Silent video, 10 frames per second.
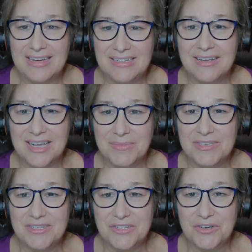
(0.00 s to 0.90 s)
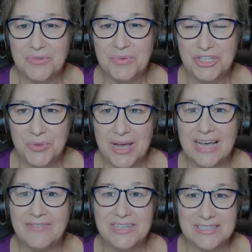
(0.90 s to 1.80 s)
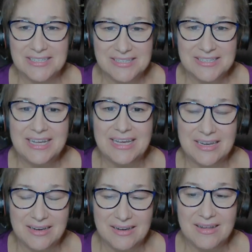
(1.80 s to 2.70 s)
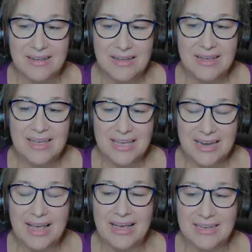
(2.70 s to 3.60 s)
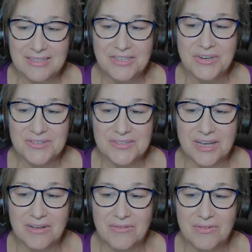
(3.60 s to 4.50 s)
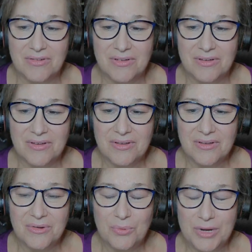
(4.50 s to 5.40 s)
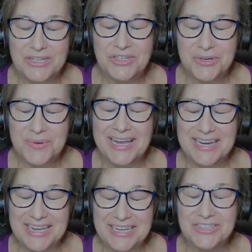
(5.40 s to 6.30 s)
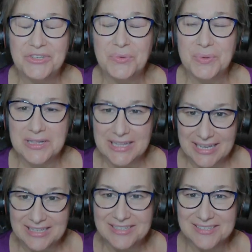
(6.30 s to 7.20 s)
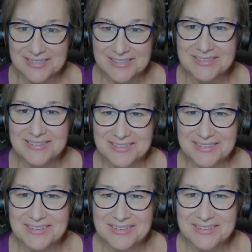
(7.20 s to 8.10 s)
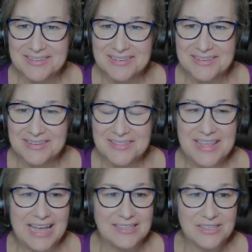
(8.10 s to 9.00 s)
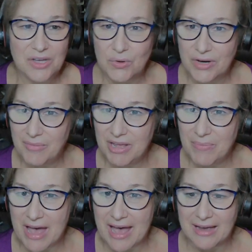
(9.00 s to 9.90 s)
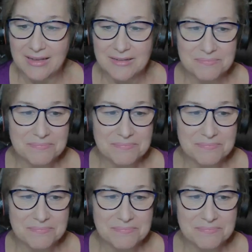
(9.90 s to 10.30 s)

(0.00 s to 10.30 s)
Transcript: at times to do it. But you have to sit and ask yourself, what do I need to release? Mm-hmm. That's holding me back,